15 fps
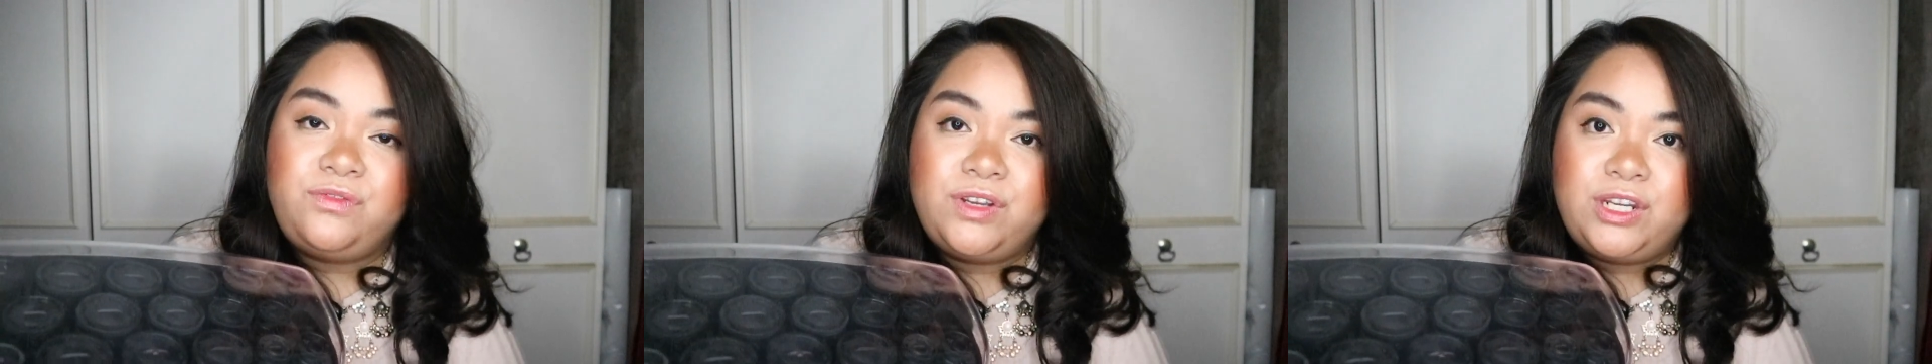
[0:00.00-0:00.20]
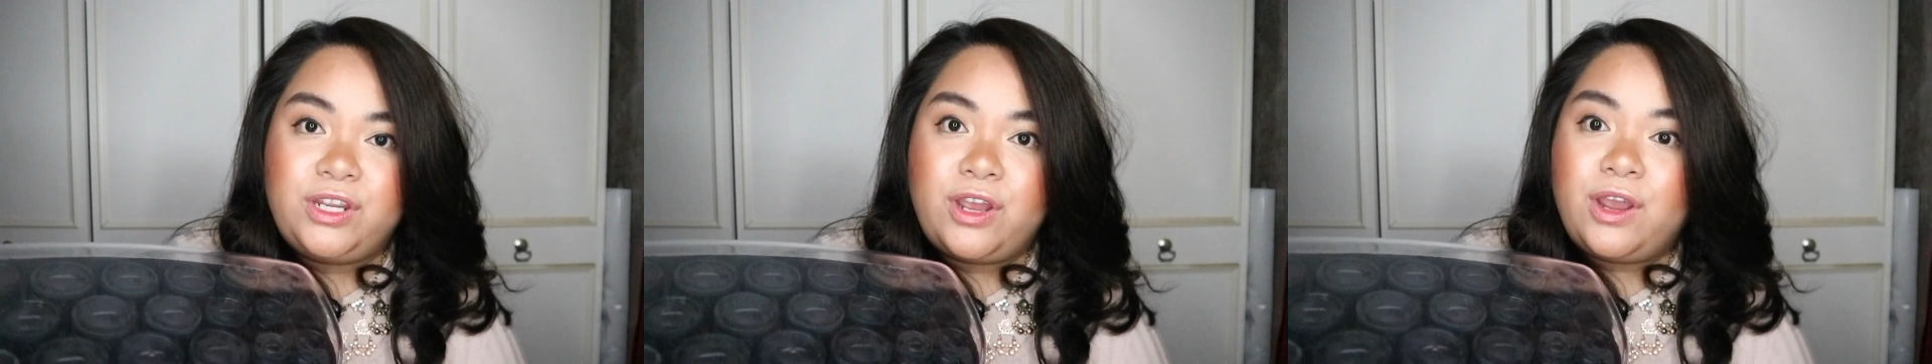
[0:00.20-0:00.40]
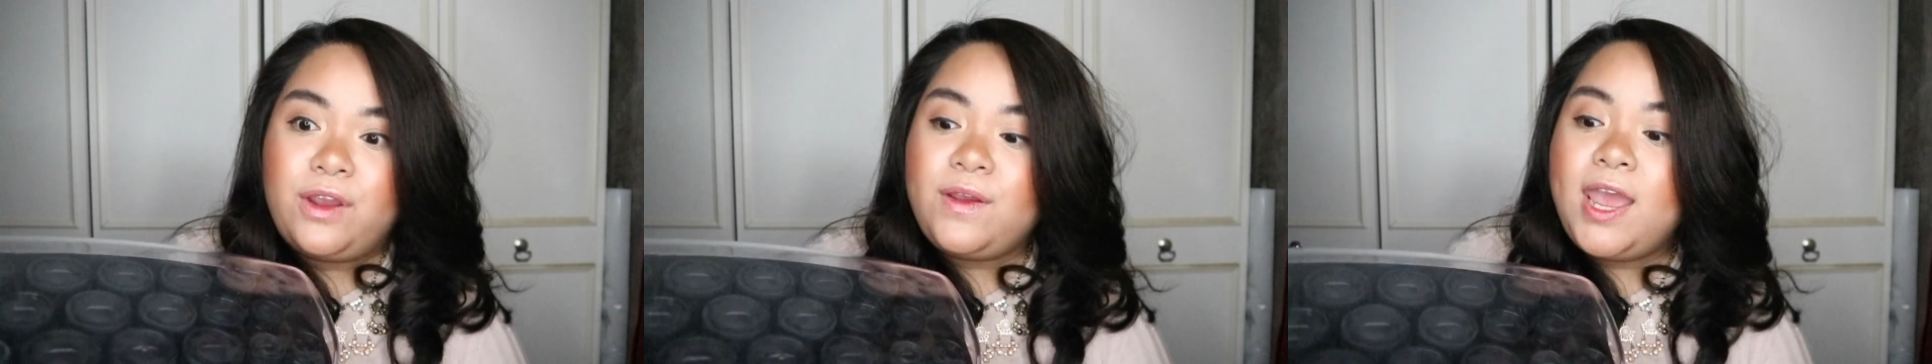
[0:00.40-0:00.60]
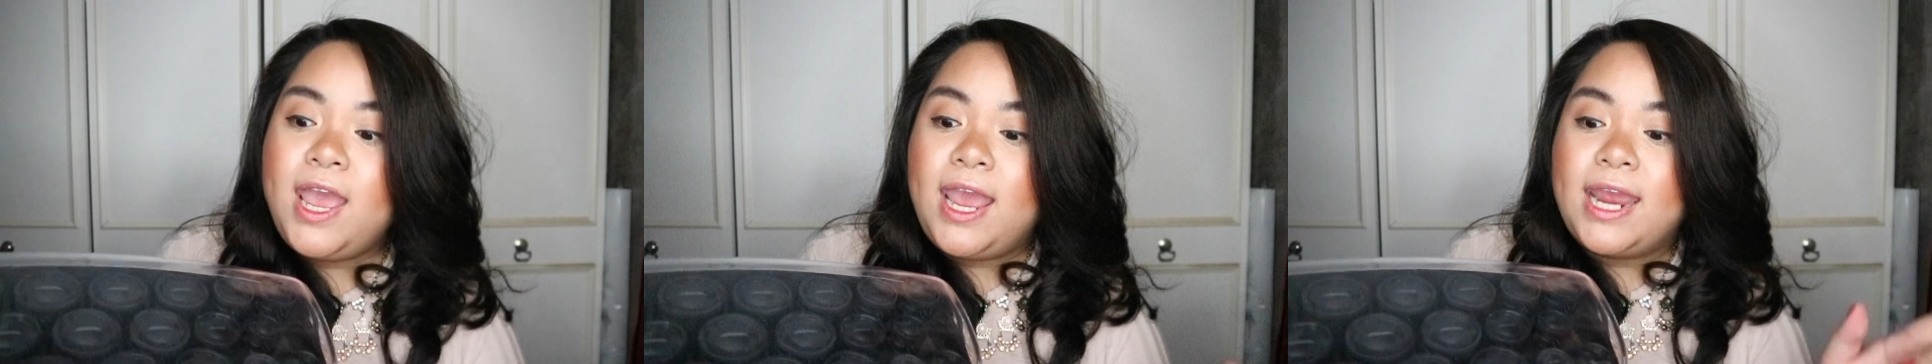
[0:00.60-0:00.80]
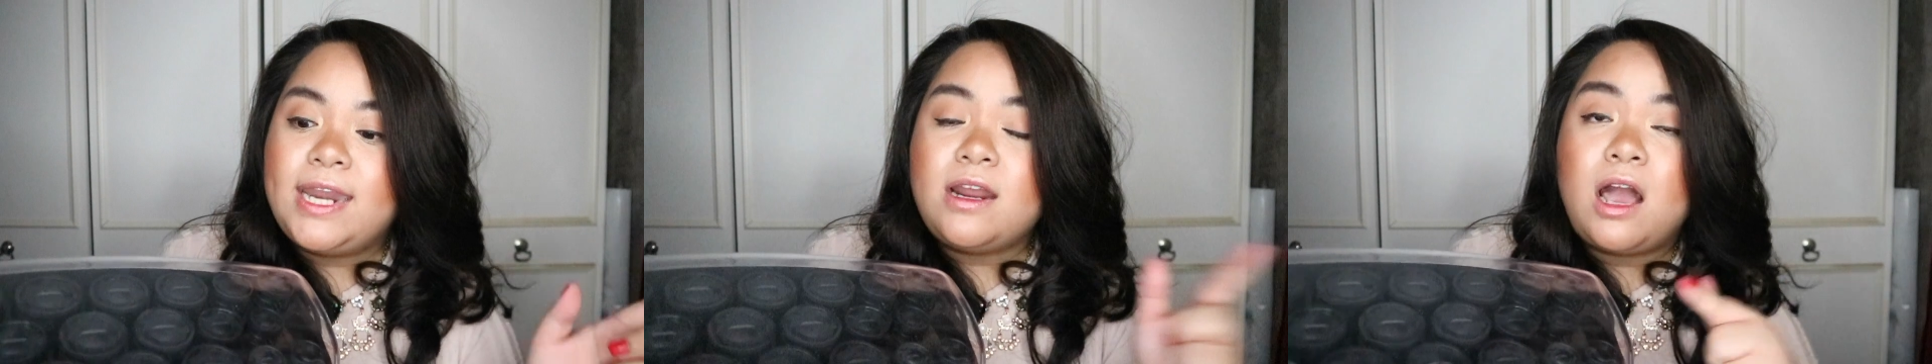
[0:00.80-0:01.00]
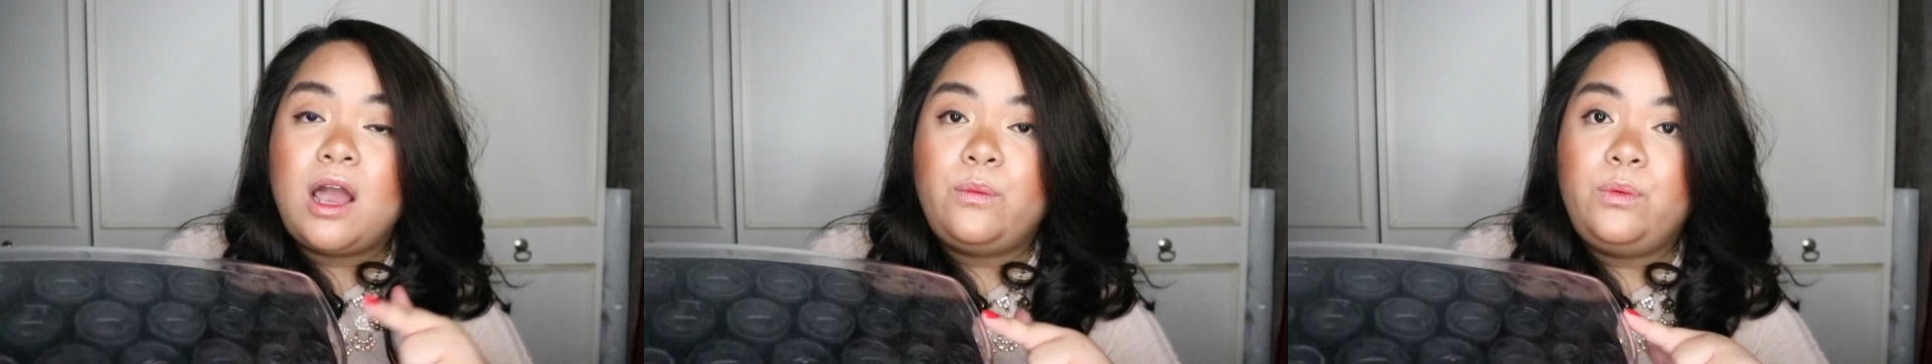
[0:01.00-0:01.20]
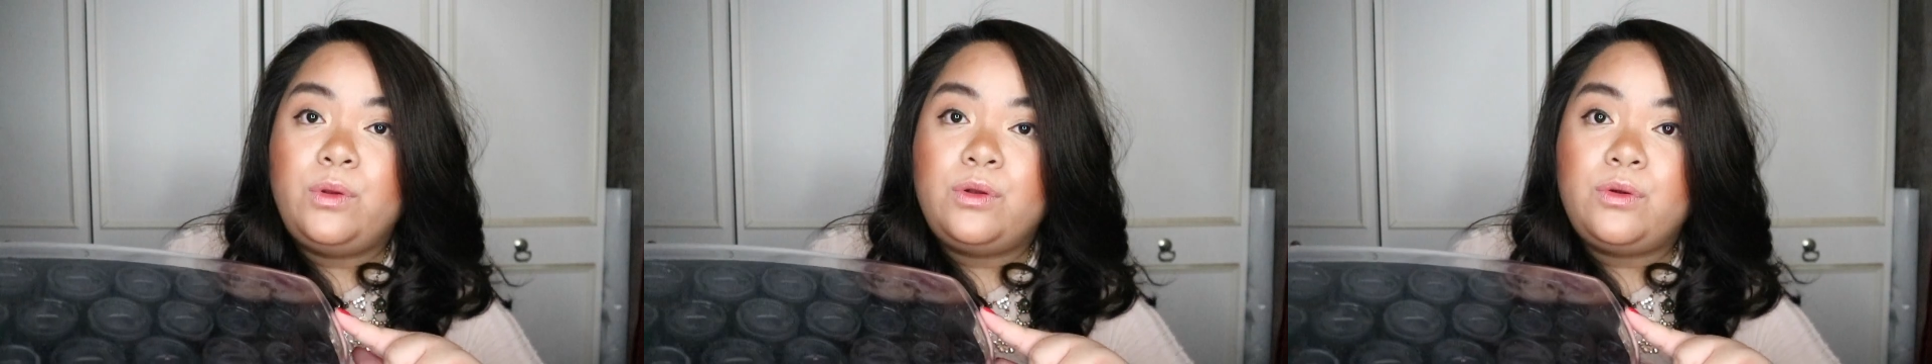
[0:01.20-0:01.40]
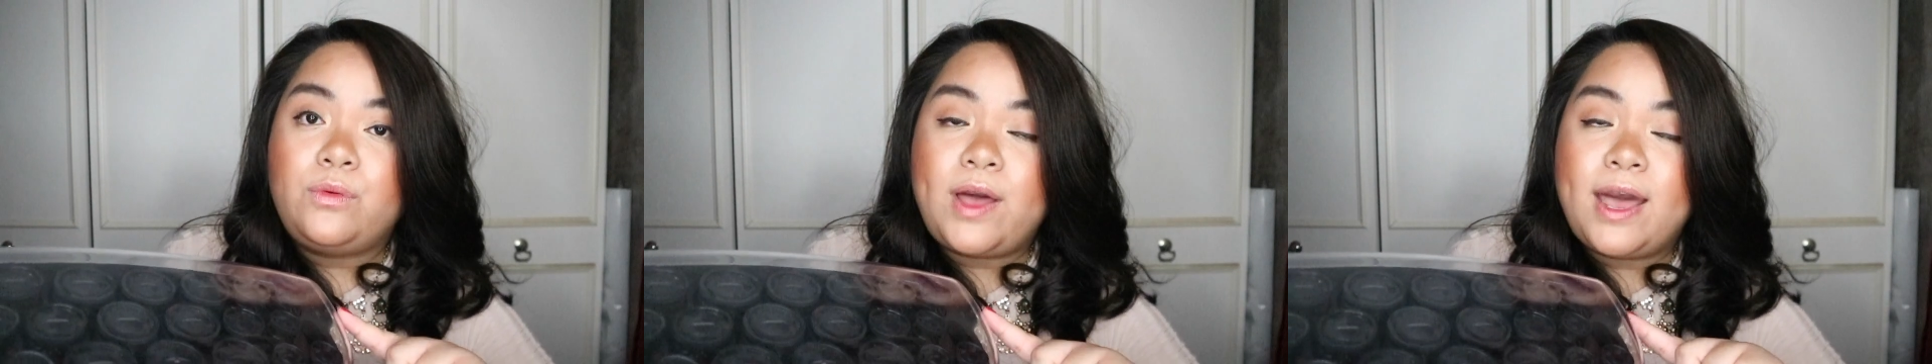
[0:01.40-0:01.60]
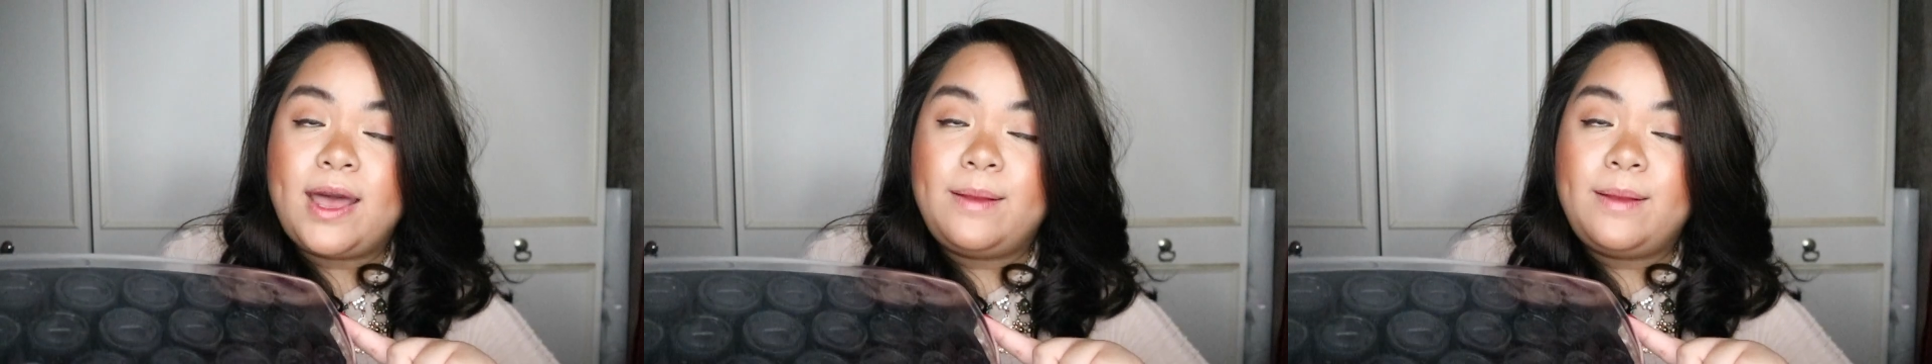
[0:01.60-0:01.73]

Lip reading: video, and I will